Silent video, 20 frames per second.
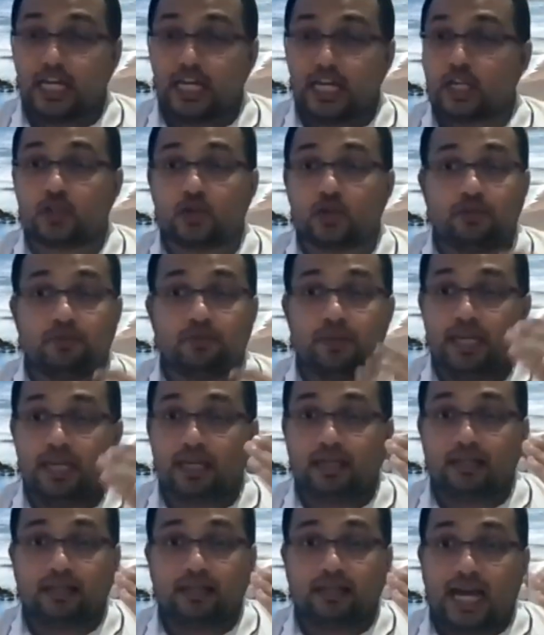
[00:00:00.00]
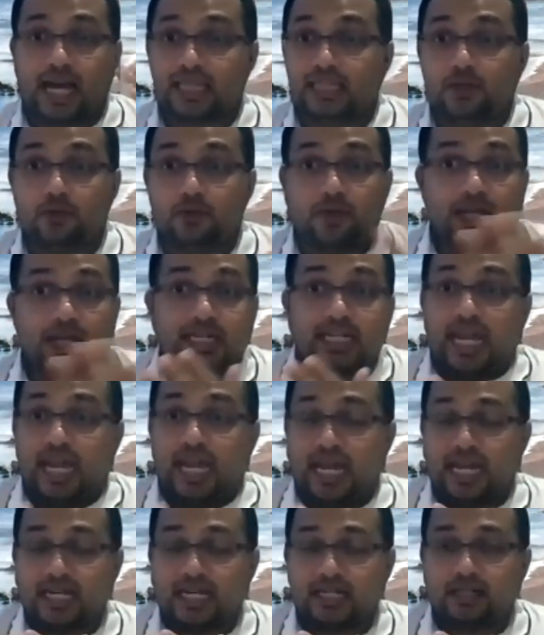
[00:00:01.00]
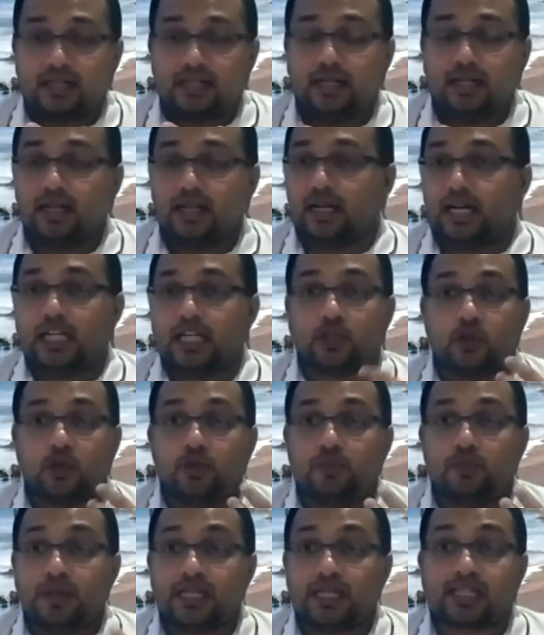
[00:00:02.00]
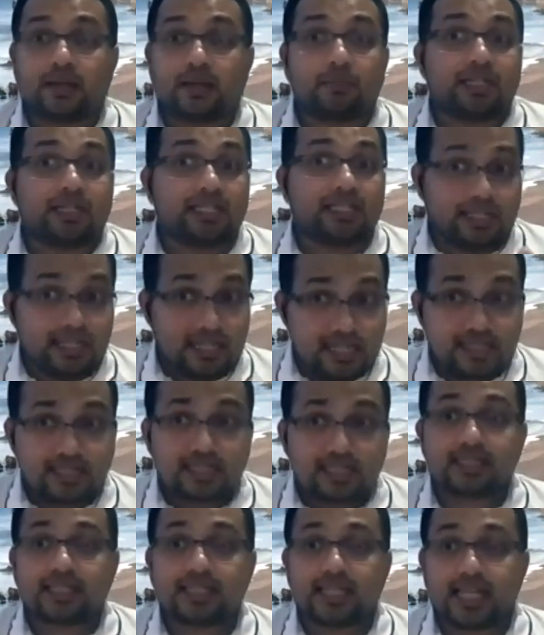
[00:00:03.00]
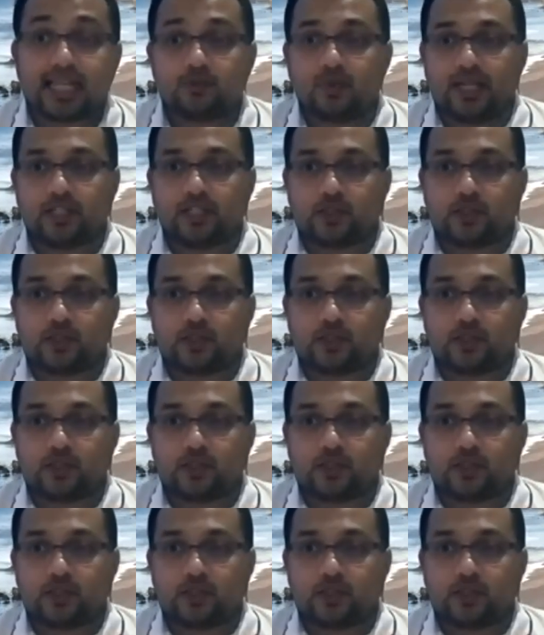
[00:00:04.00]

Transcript: It could be at the very end, it could be some test cases as well.